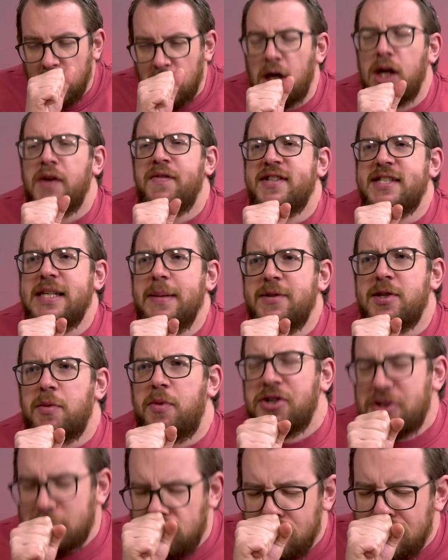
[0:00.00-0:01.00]
I love this team so
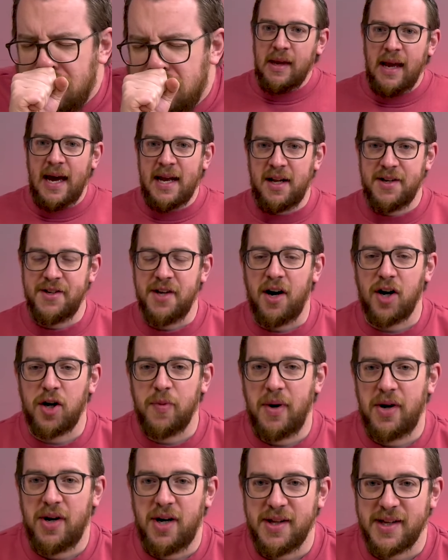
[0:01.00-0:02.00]
much. And I'll talk
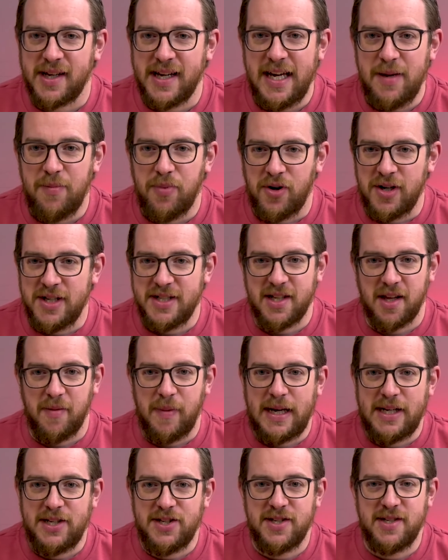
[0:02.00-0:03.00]
about all the key points of the
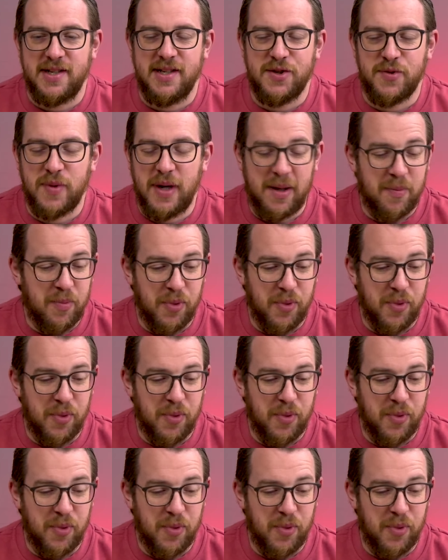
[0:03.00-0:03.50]
match as well.